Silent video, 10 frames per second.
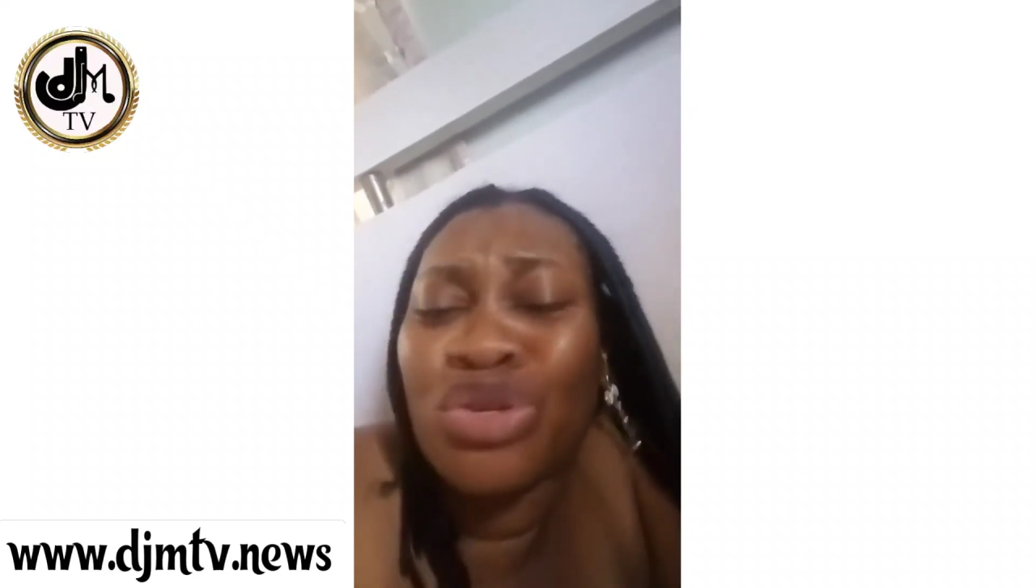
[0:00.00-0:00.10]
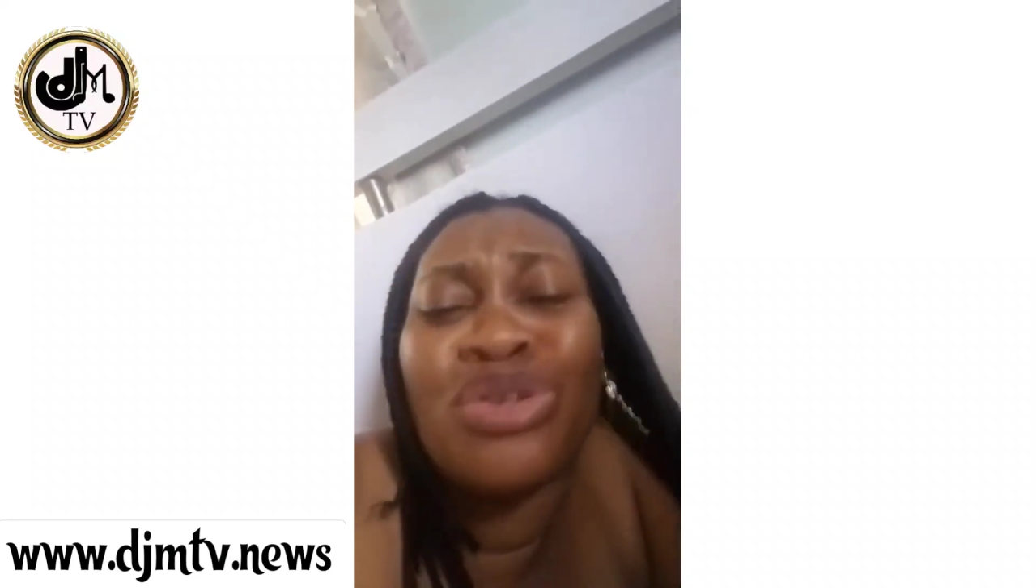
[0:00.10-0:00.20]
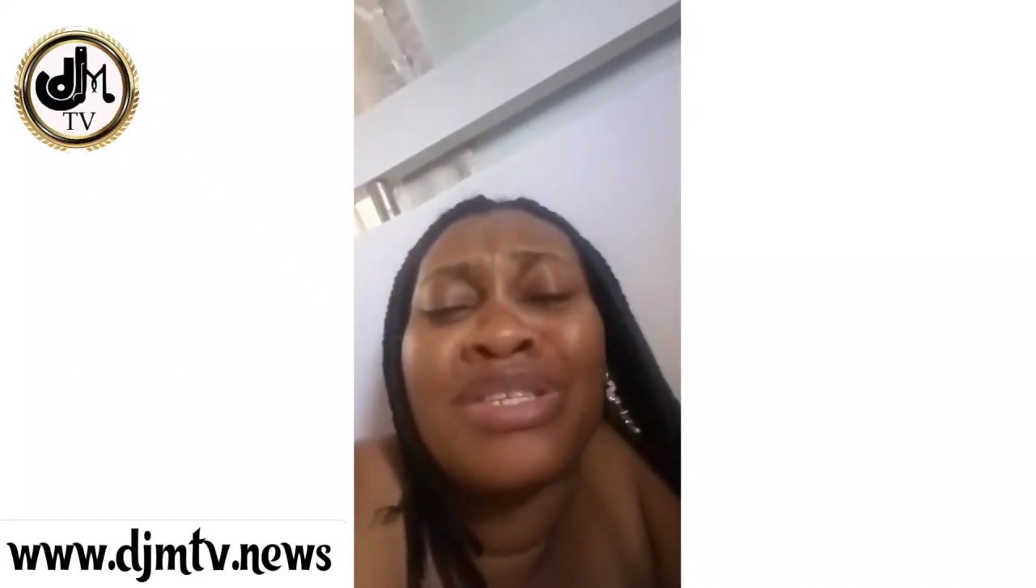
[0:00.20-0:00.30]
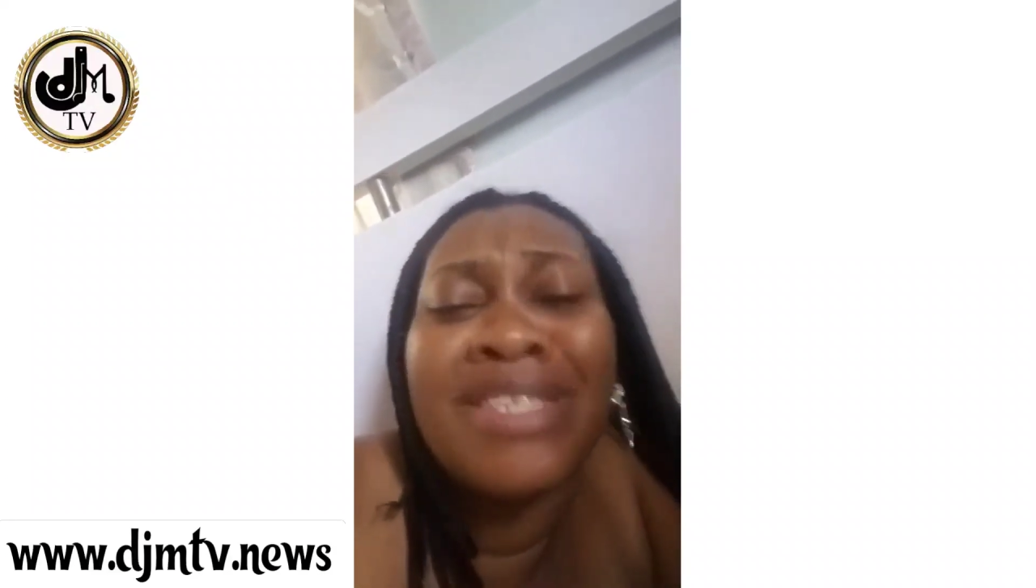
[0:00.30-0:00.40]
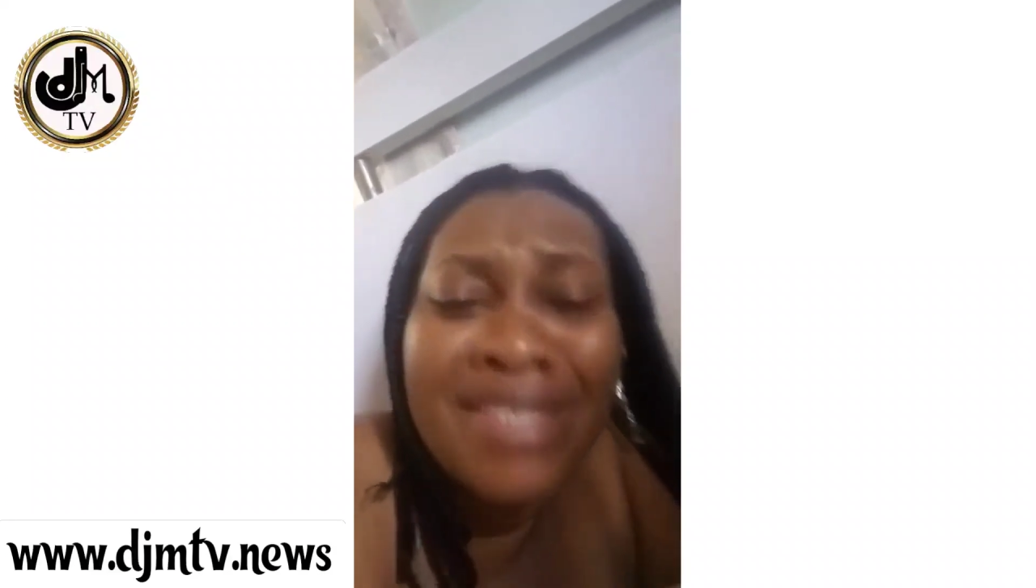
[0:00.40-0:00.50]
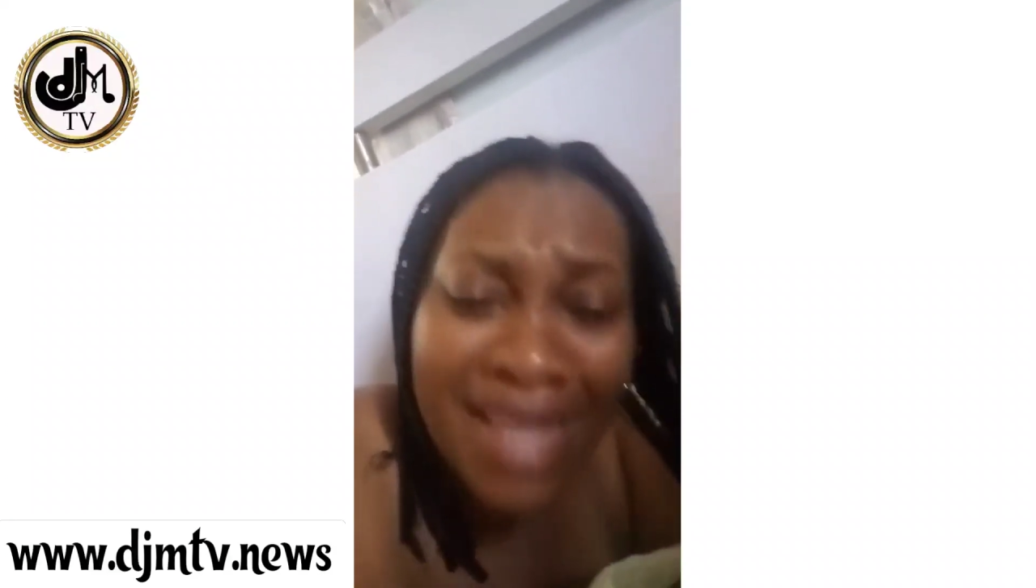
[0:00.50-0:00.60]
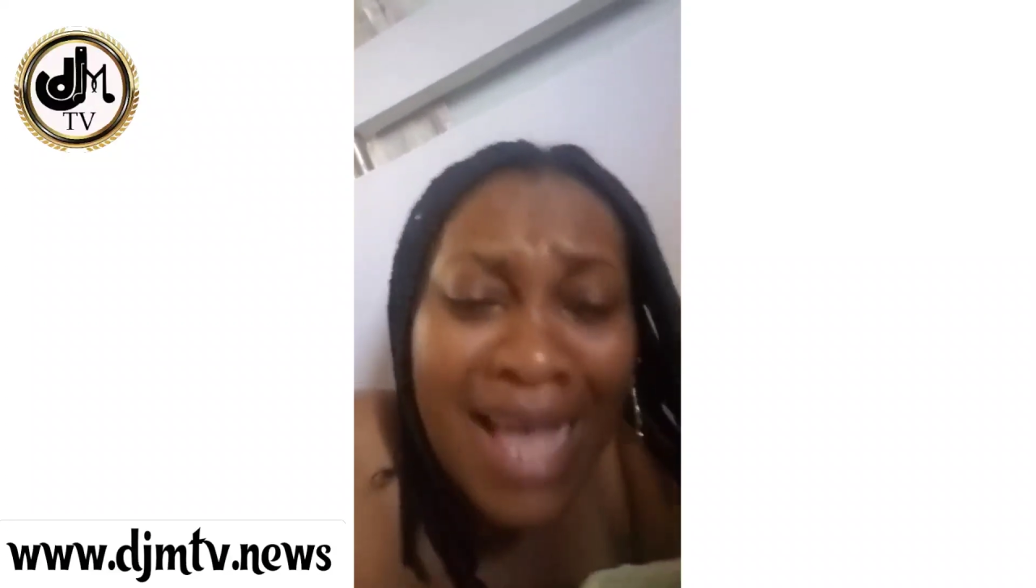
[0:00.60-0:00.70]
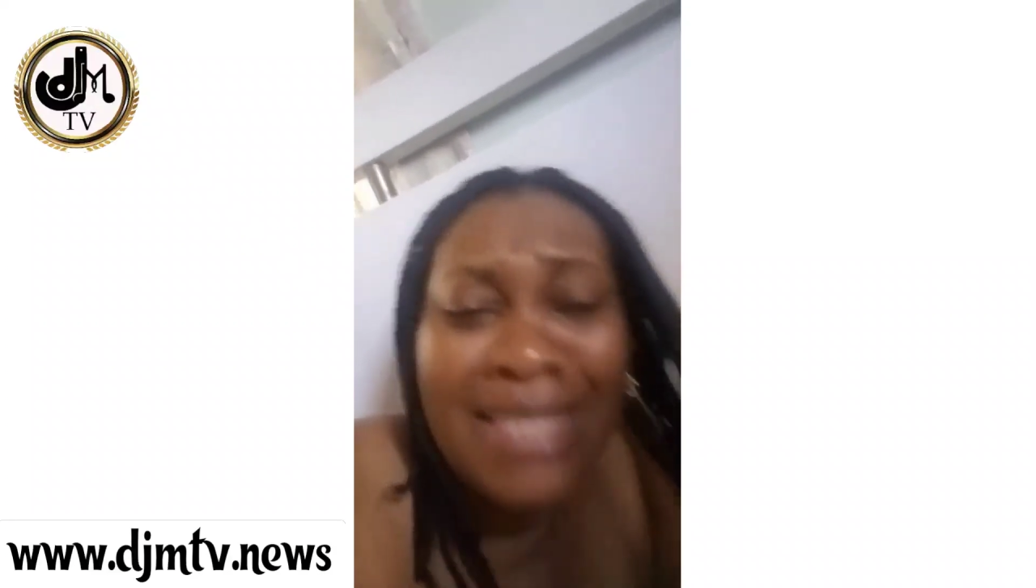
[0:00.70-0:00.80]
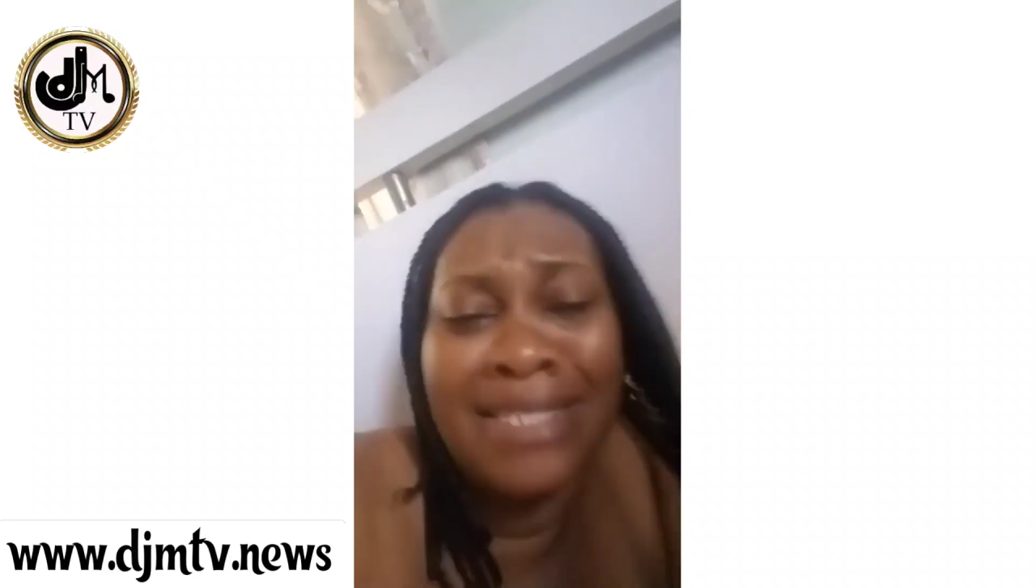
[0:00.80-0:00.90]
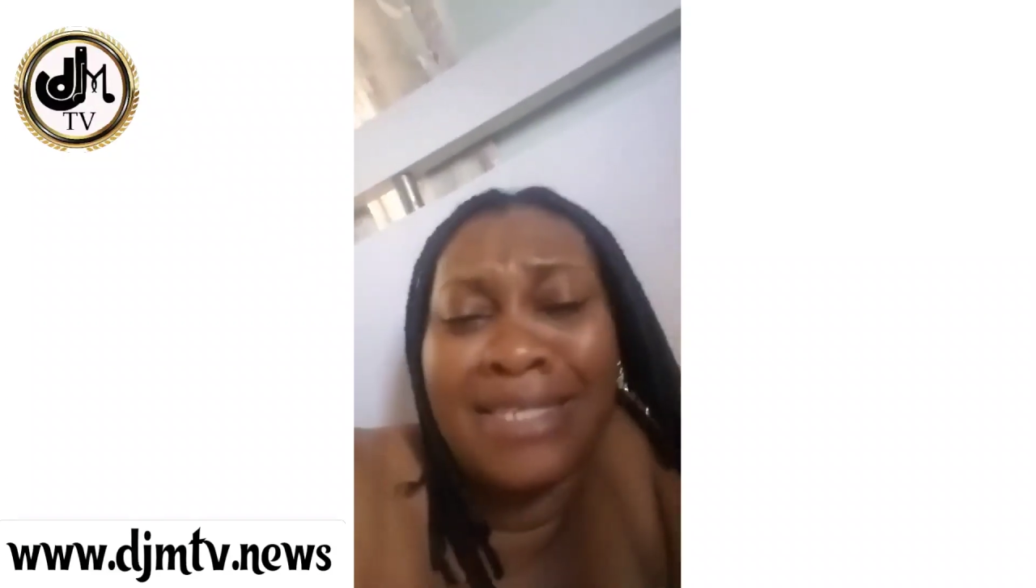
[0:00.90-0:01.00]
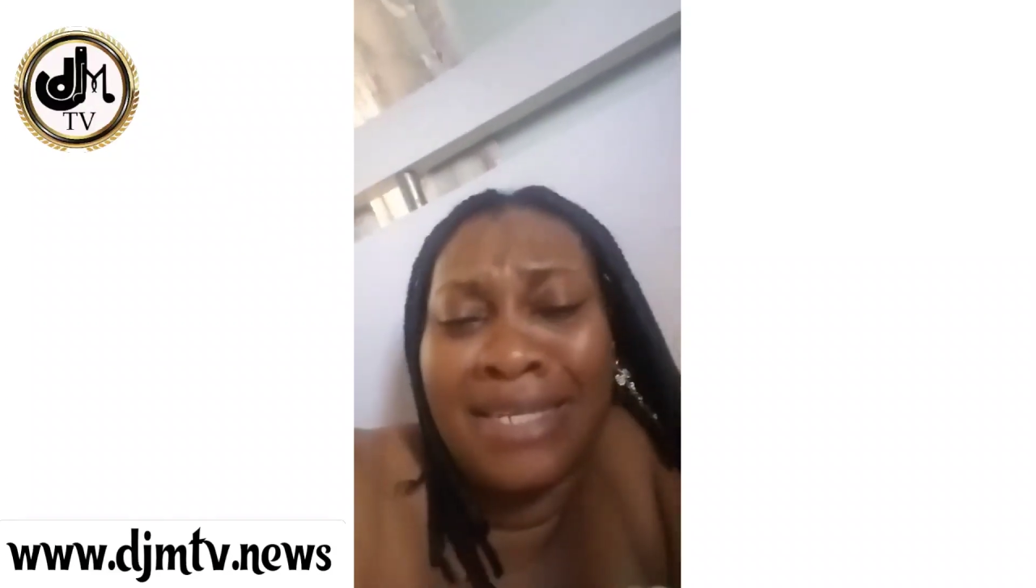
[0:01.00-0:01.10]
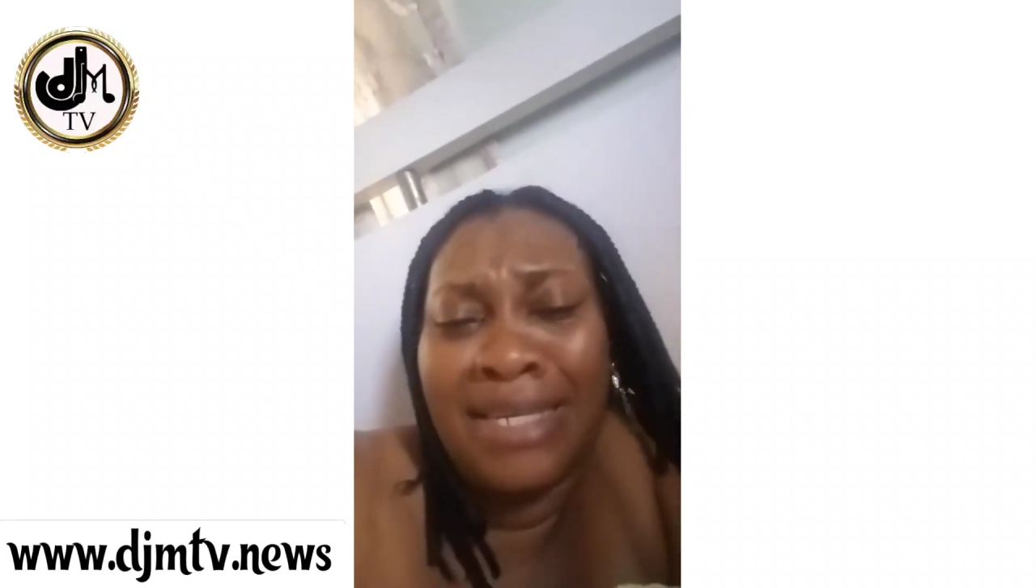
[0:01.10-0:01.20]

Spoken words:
understand.